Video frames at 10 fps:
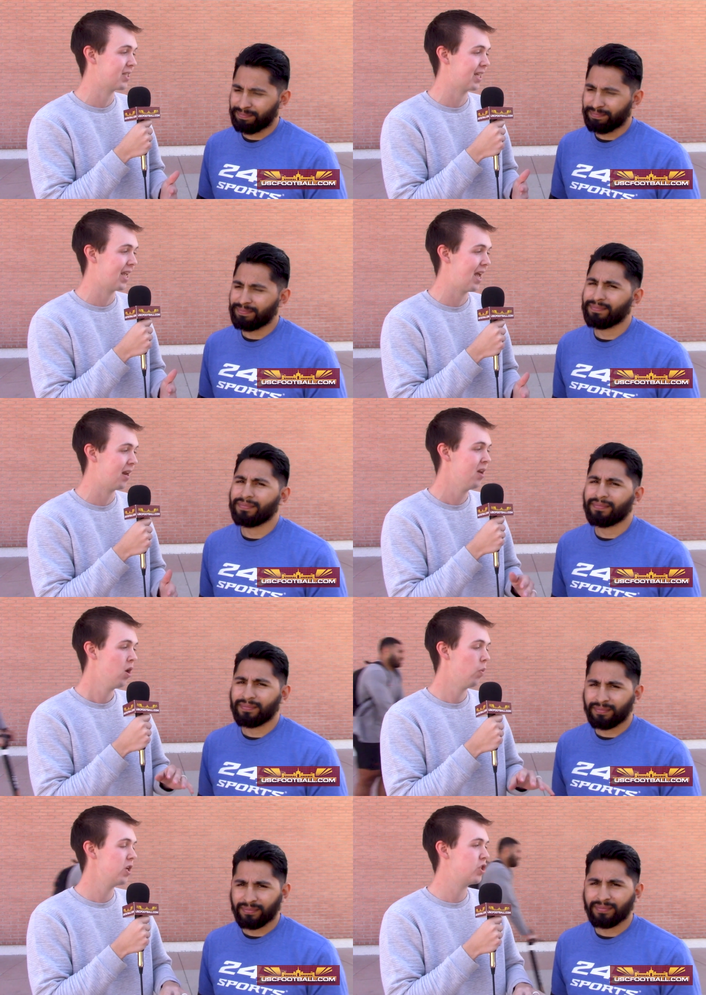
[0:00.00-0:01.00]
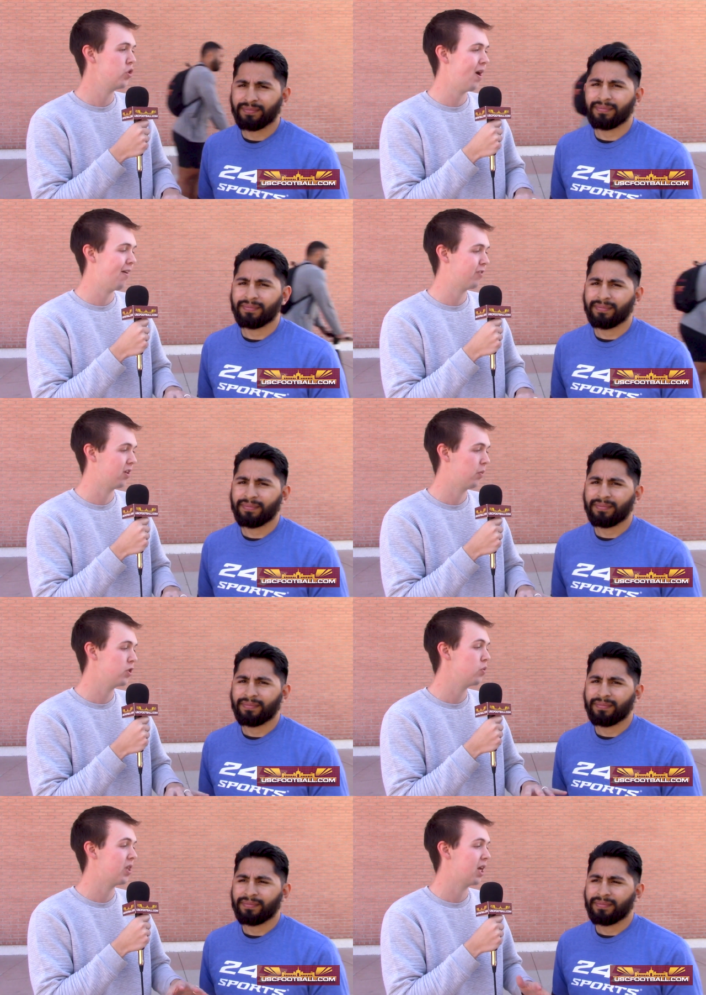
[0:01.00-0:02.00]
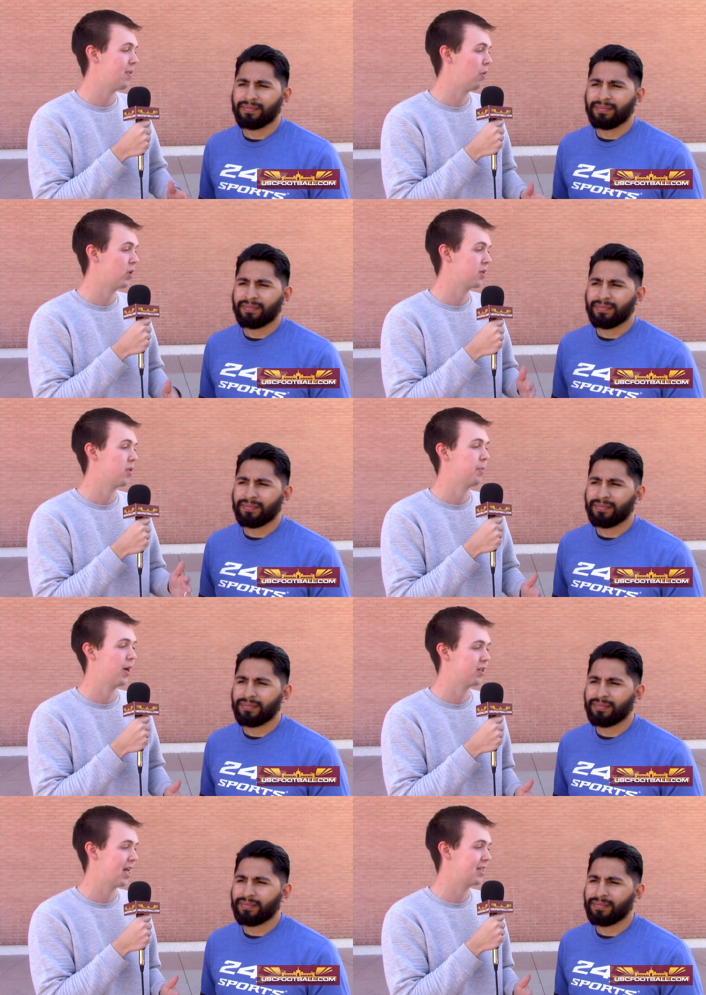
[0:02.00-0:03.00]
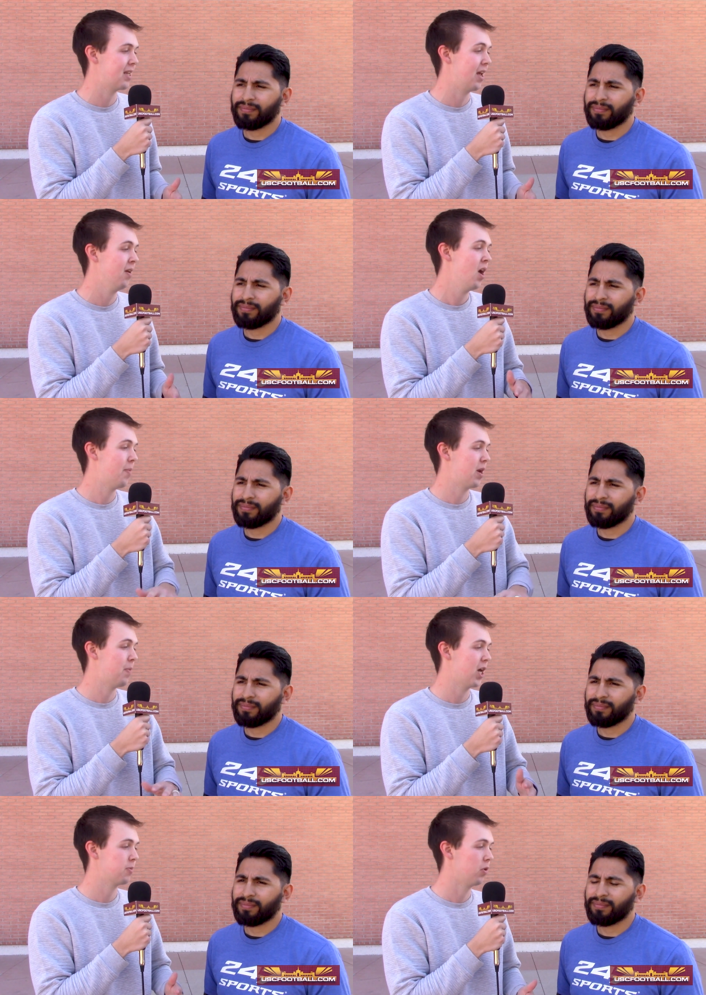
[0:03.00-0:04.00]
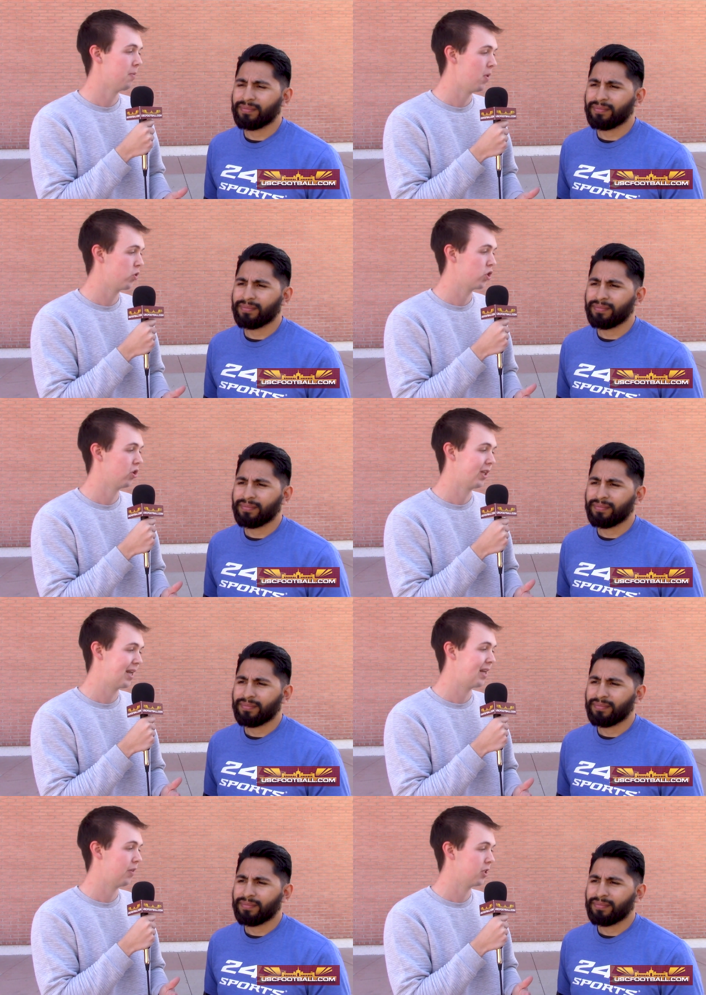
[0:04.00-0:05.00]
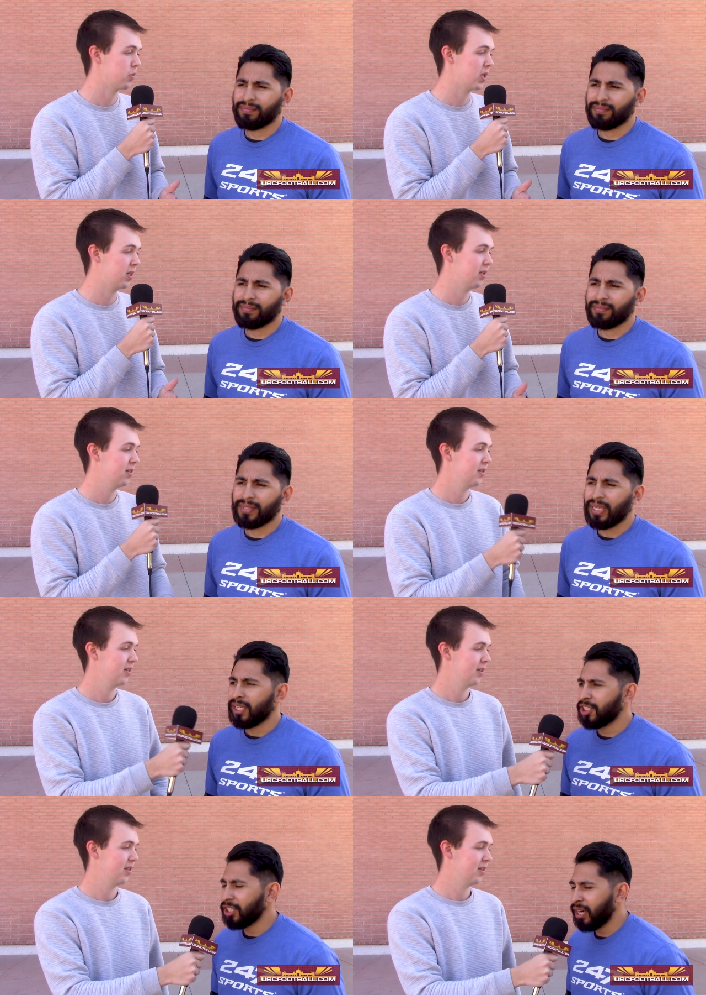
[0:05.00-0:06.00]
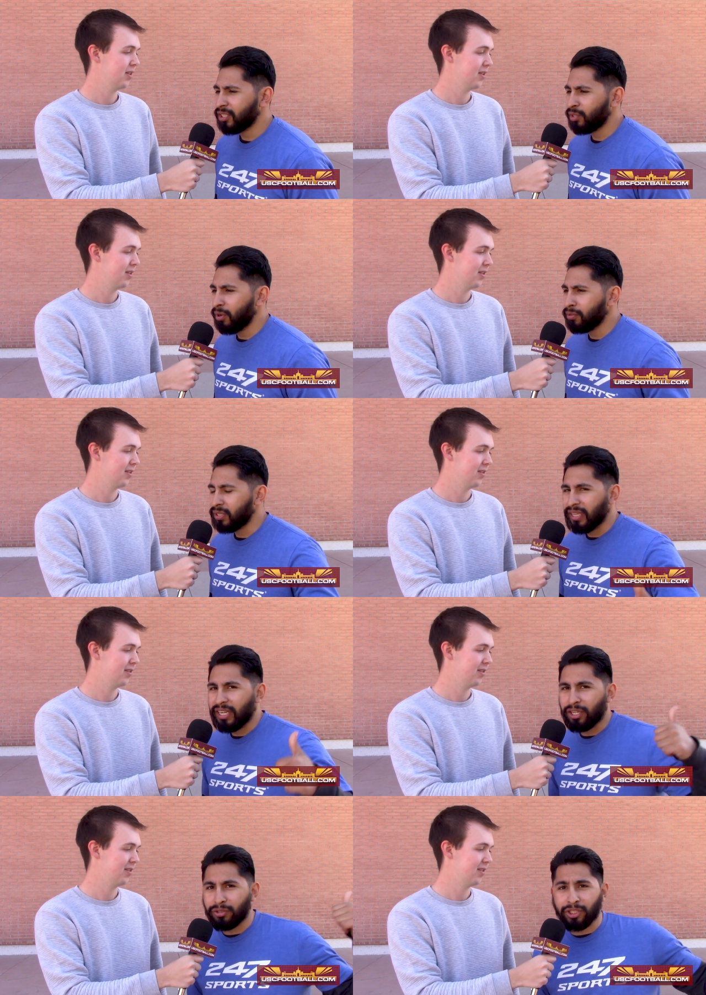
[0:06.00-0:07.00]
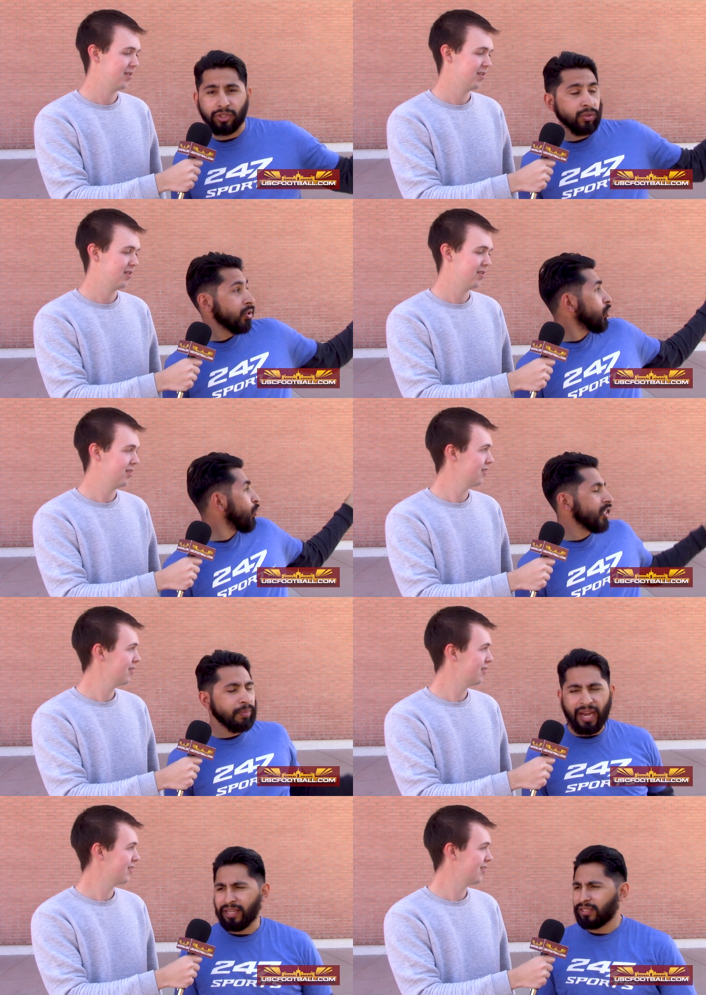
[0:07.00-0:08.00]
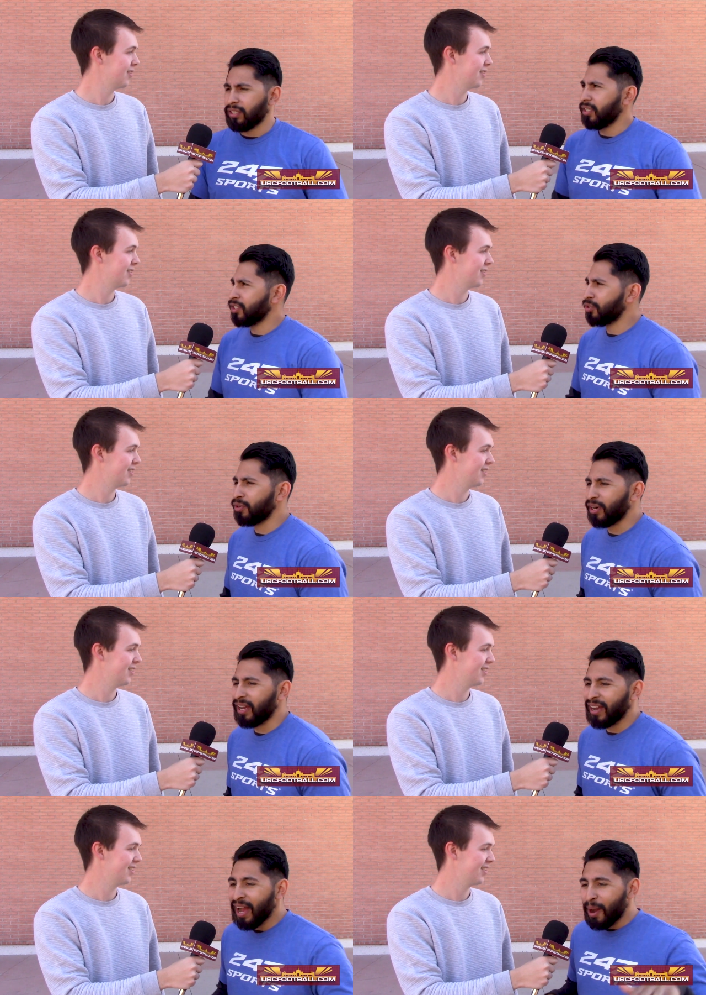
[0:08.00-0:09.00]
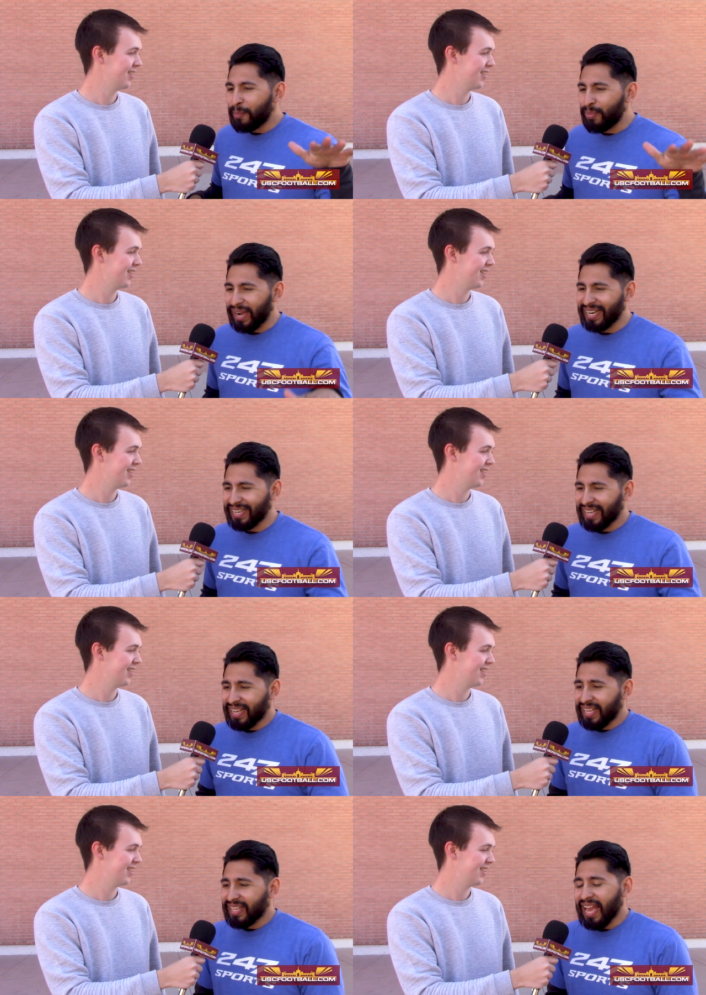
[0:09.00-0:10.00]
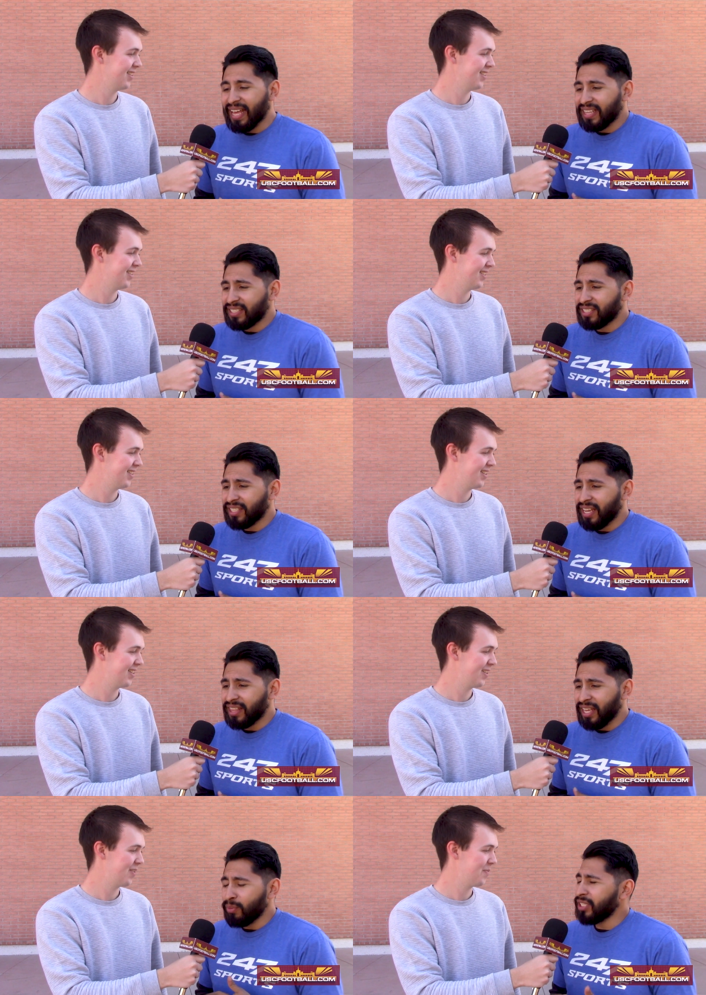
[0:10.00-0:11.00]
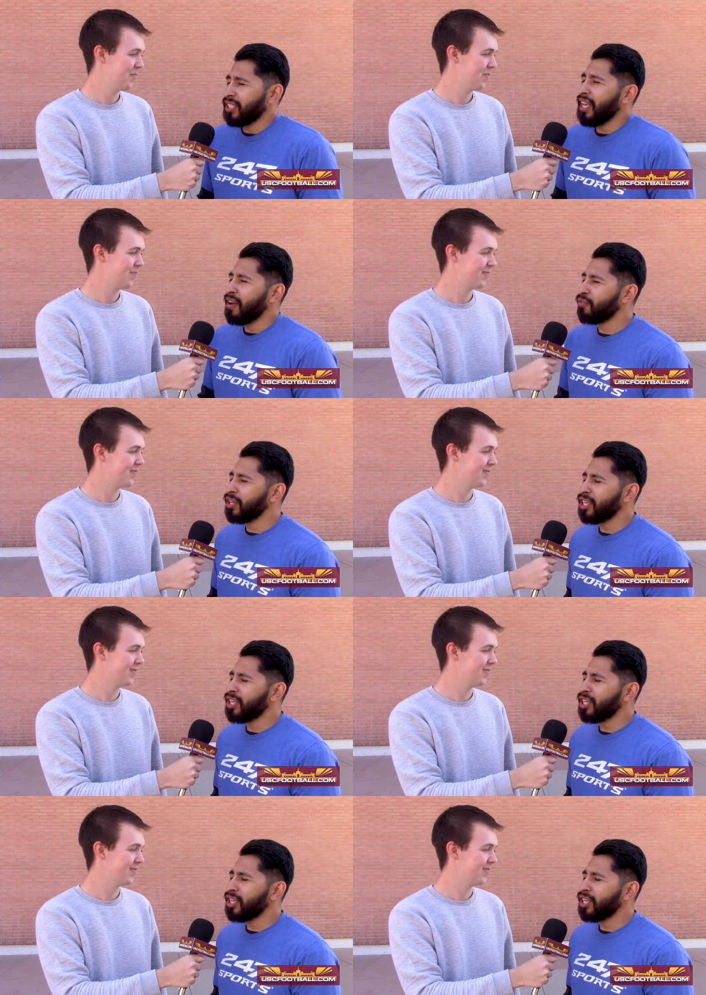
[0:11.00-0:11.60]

Speaker 1: again. What did you think about what some of the players had to say about a possible emotional letdown this week?
Speaker 2: Shout out to Ron Tillani who just whizzed by us on the scooter. But yeah, this is a thing we see every